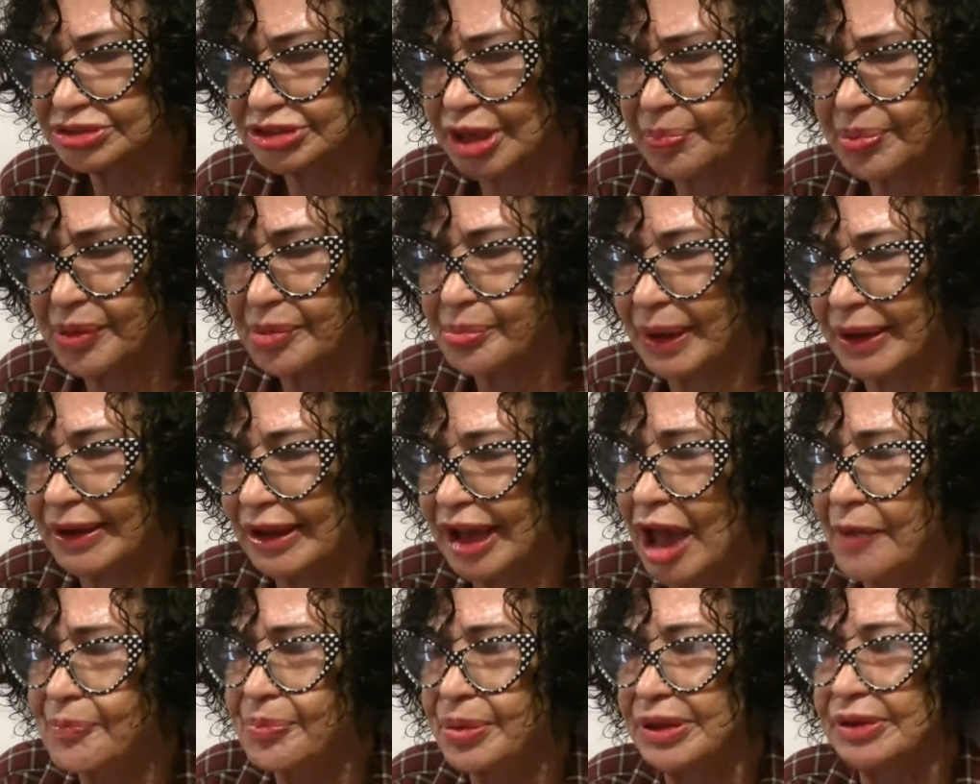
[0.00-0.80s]
Something
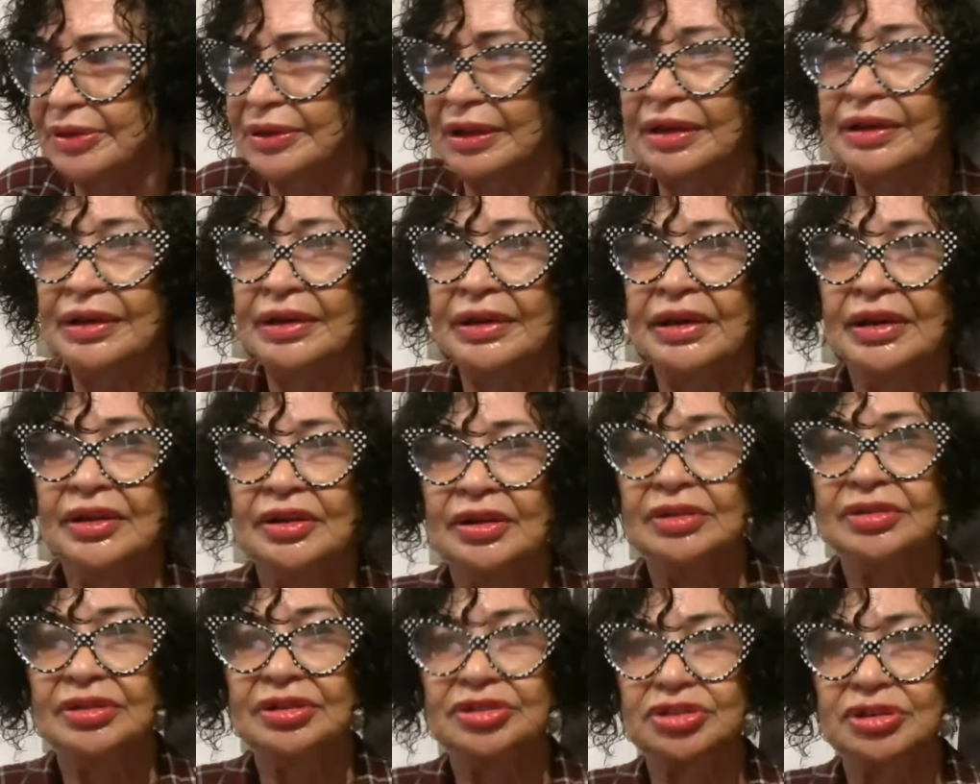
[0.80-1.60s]
might happen
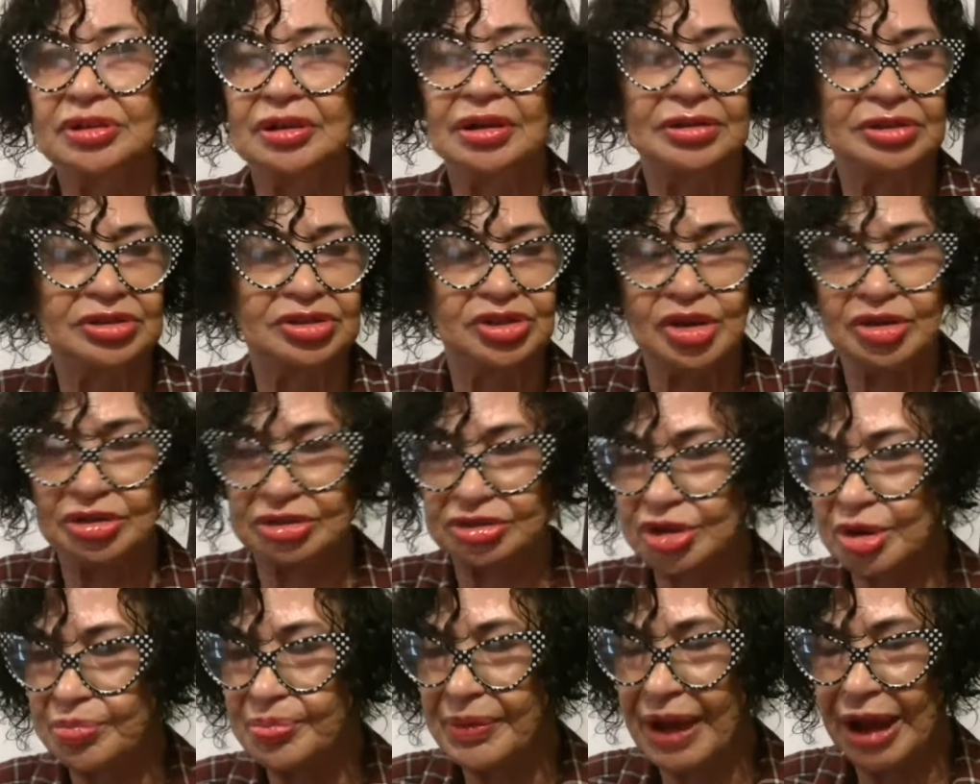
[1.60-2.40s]

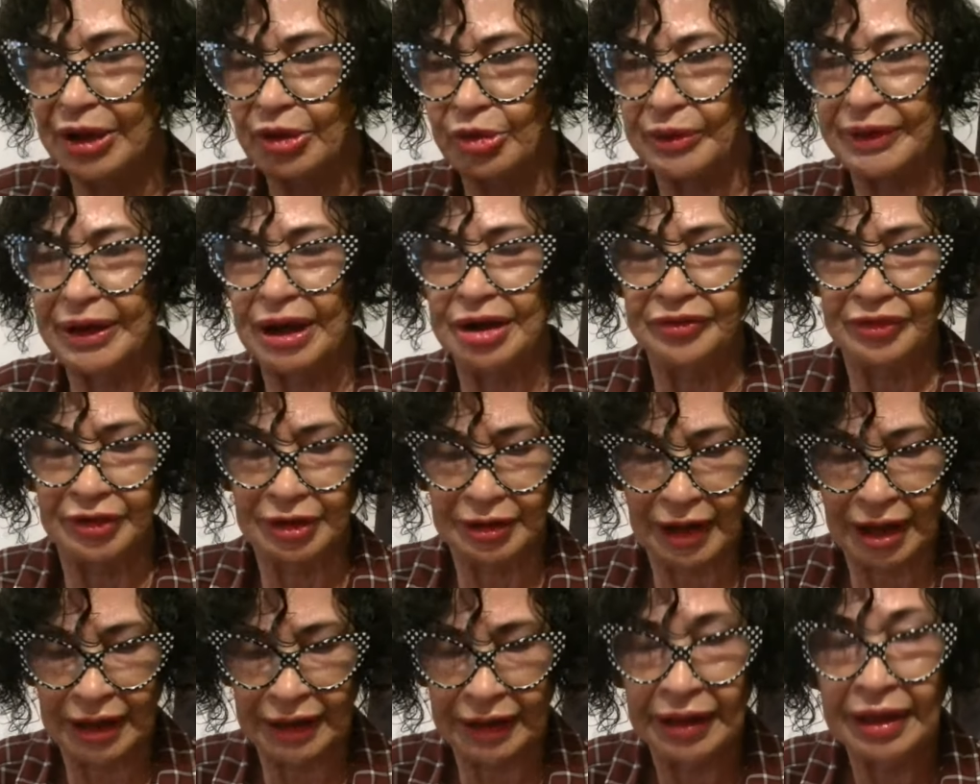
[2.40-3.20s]
to my
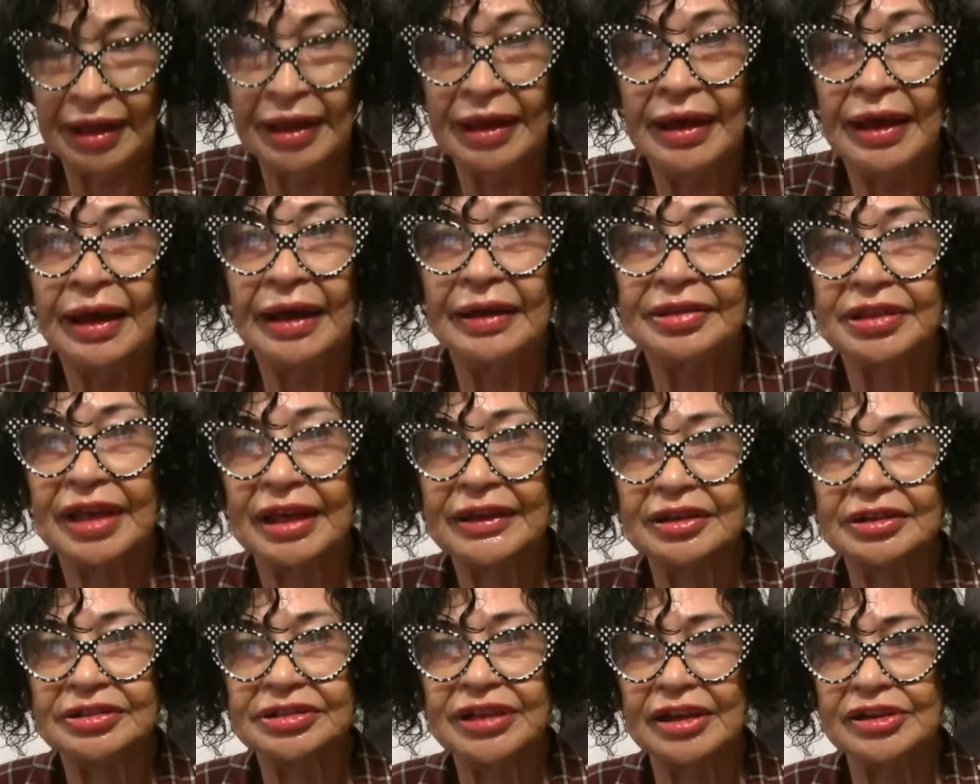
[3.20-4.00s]
whatever.
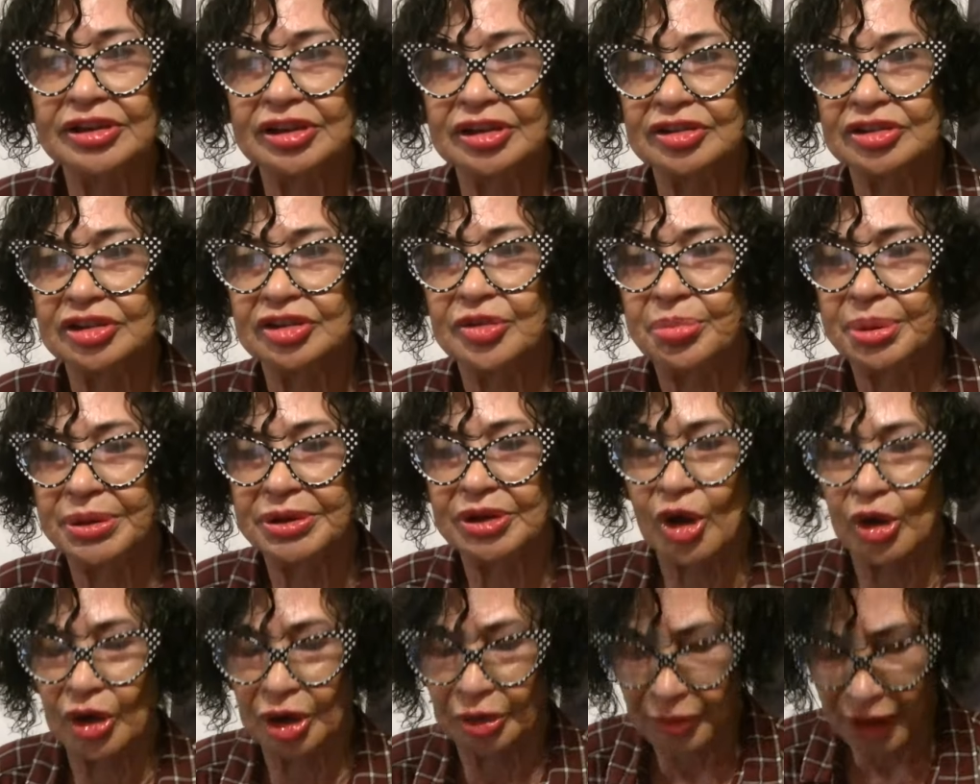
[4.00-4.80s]
Then you'll
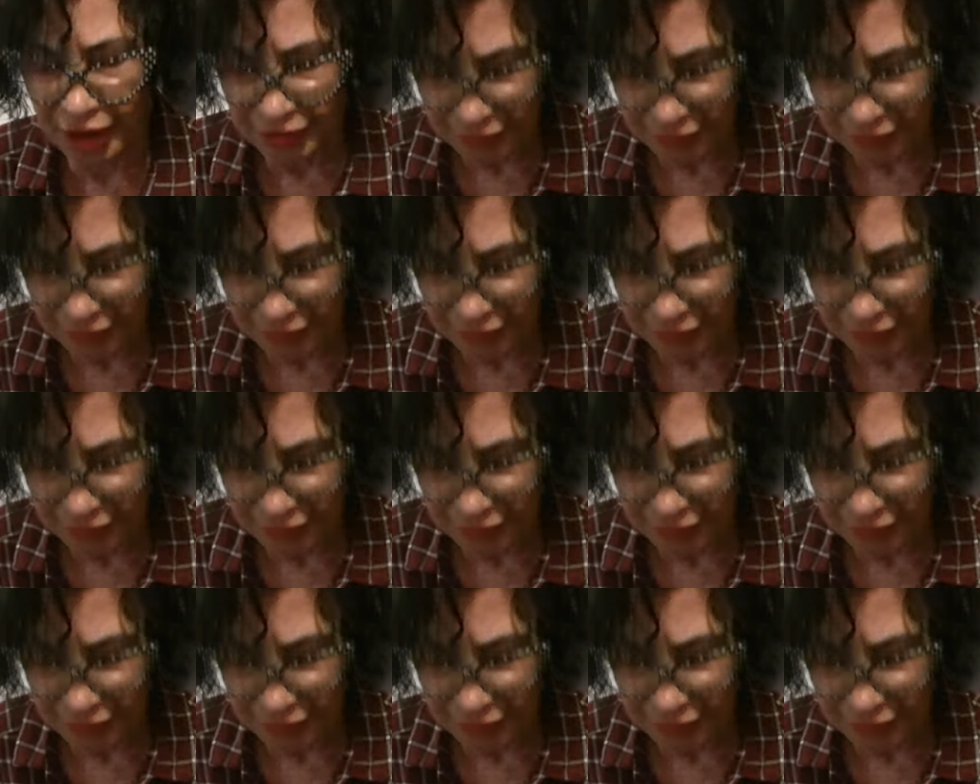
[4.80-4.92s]
be going